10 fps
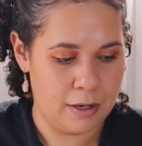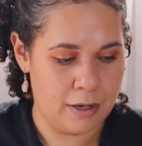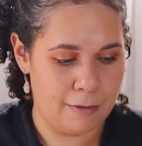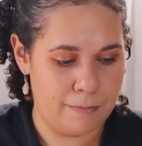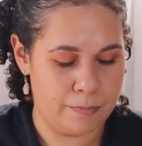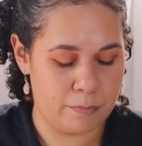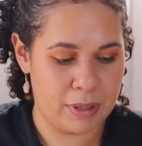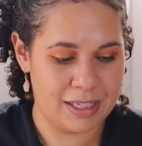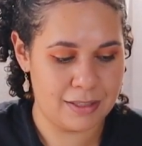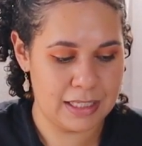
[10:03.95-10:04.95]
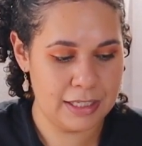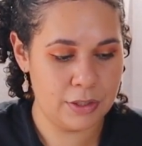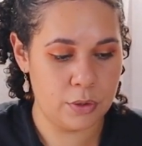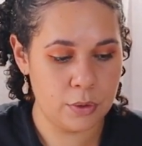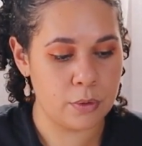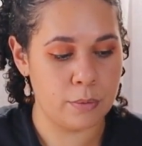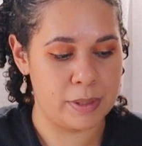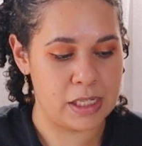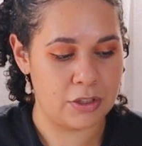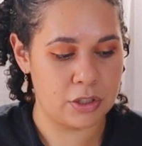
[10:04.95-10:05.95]
But I see you
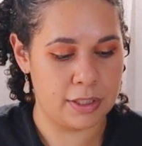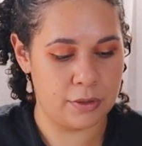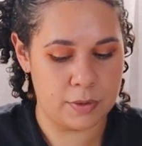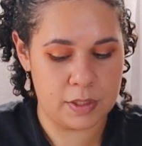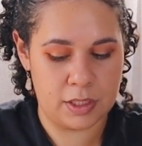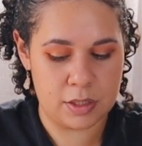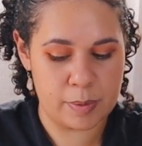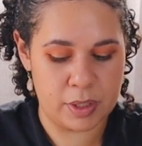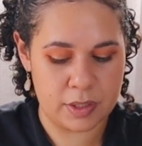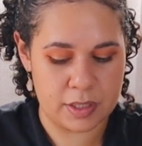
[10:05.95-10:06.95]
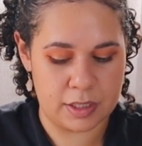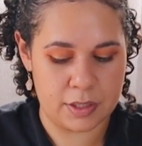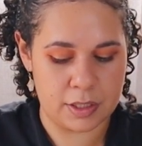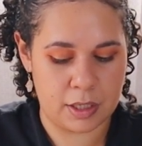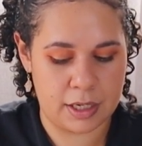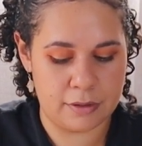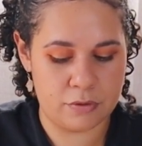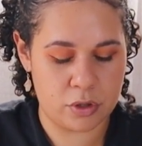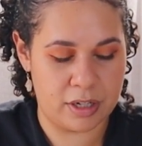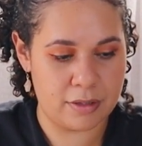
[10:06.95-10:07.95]
potentially using this person to kind of
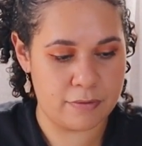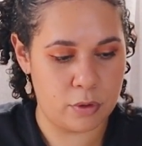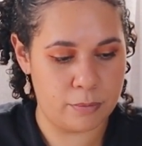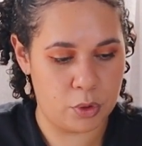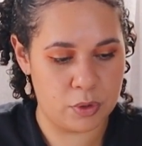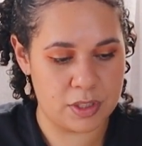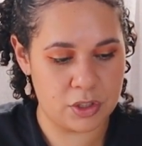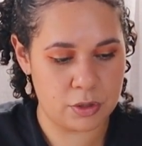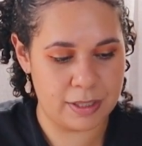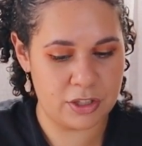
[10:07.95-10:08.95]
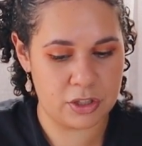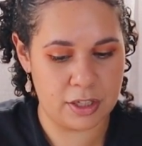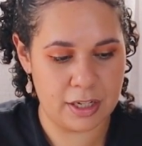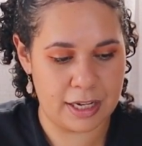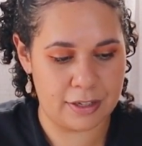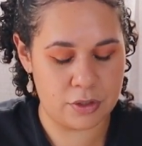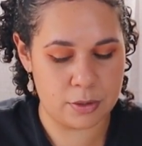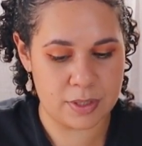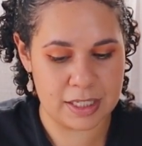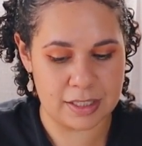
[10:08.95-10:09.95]
transform your situation and
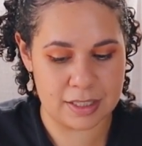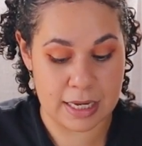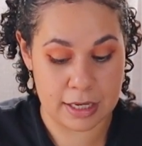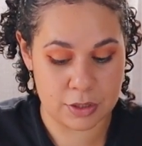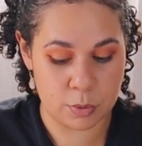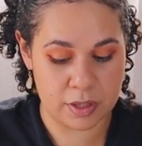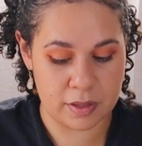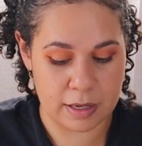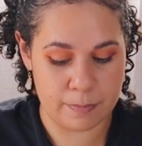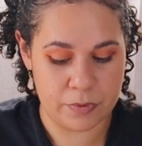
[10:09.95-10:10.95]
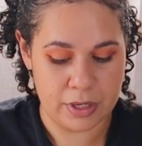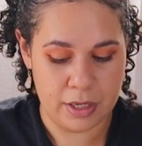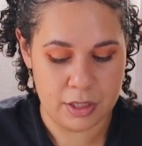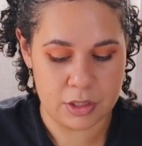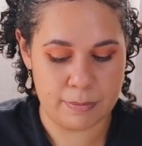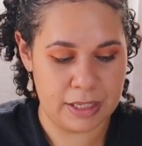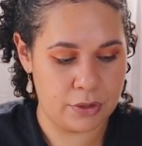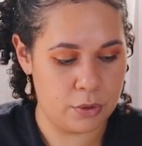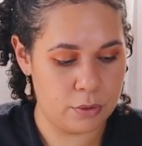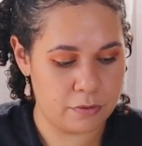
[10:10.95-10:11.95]
using sex with them to make
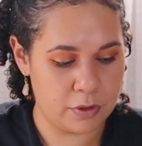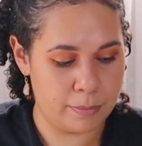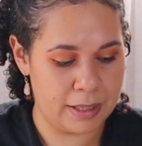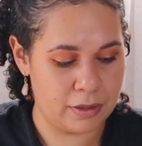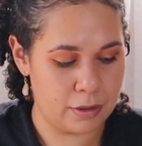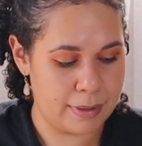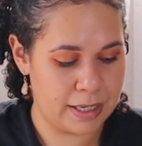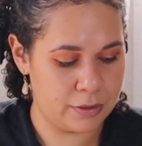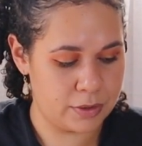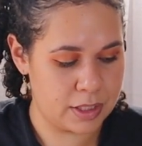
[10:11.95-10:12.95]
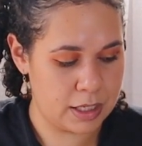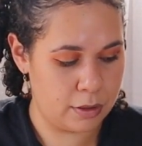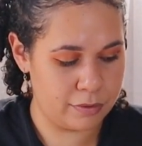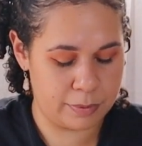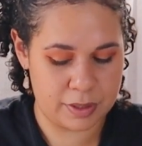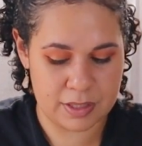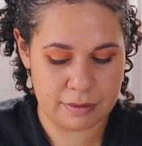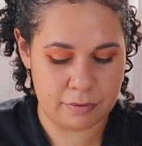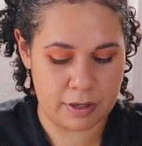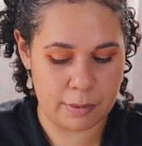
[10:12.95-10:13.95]
you feel better about yourself because
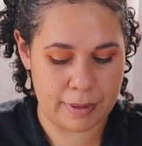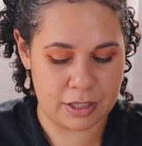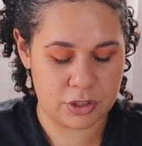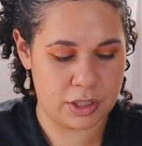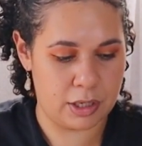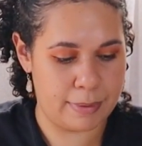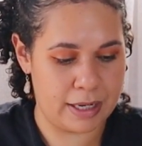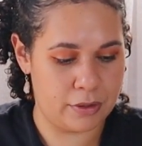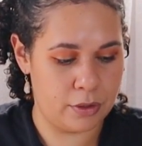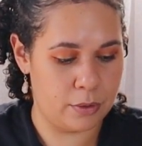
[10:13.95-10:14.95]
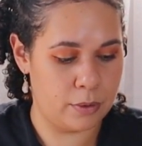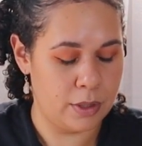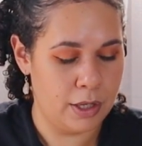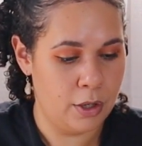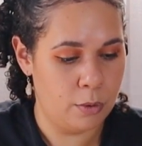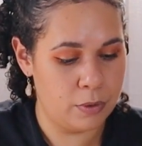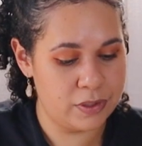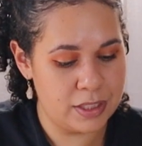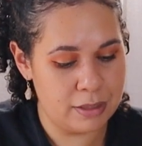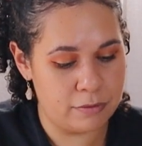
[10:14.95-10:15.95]
they're very passionate about you. What
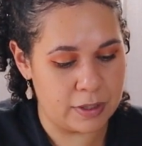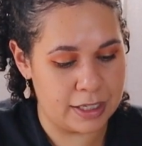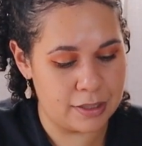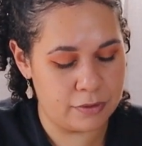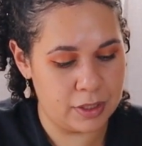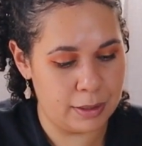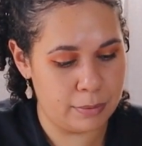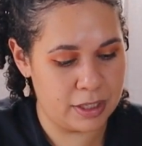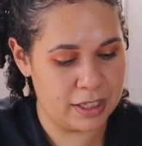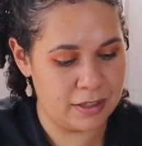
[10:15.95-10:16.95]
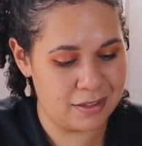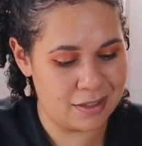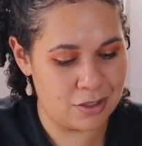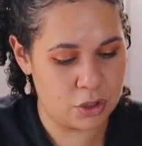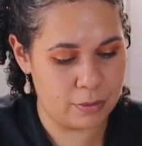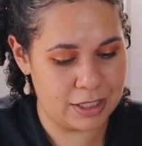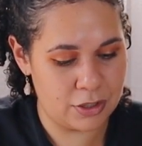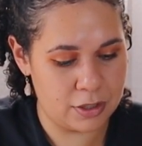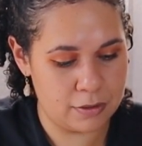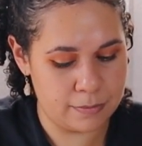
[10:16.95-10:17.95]
is the advice for Libra in this
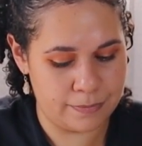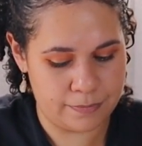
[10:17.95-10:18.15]
situation?